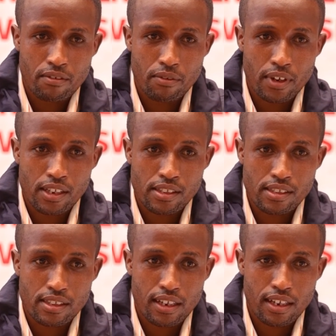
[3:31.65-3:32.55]

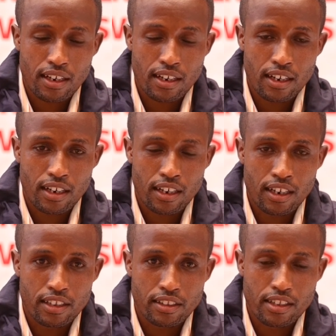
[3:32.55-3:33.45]
First,
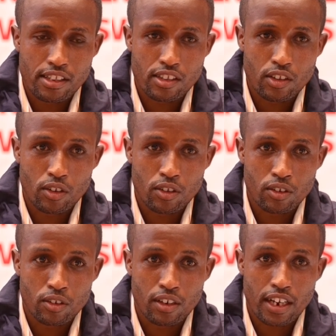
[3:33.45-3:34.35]
there is
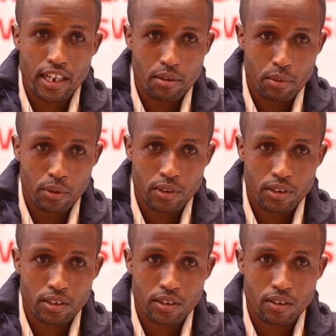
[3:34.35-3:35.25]
no guidebook,